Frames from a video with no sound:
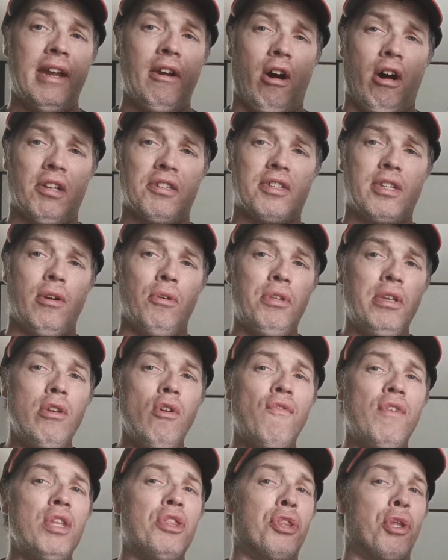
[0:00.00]
and also the
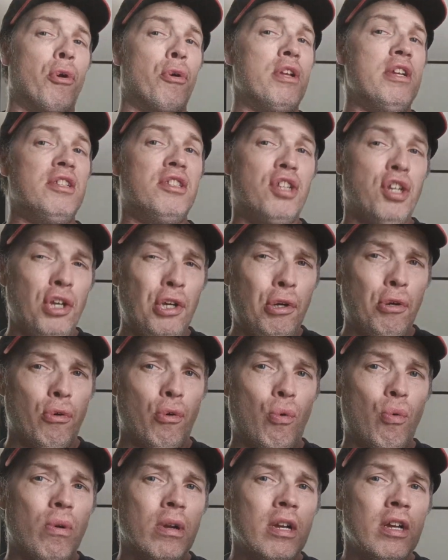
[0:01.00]

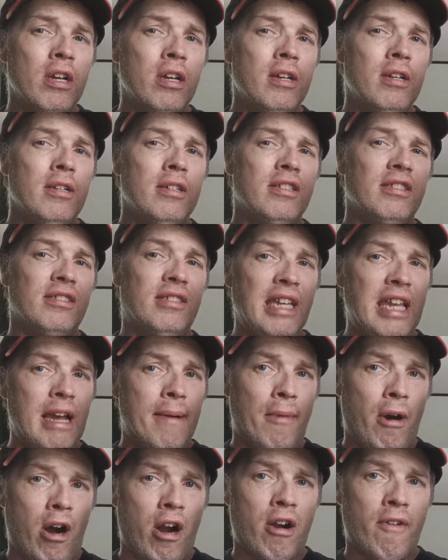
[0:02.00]
uv32
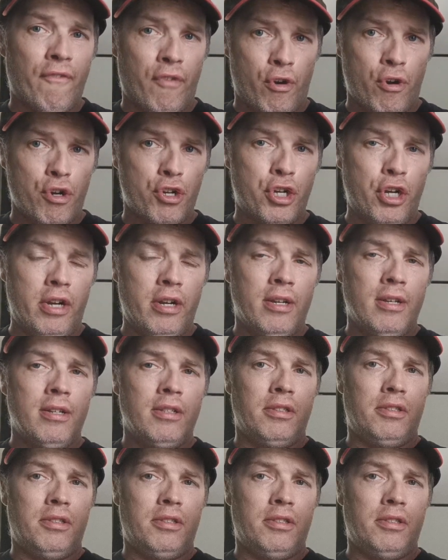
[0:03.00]
DMR version,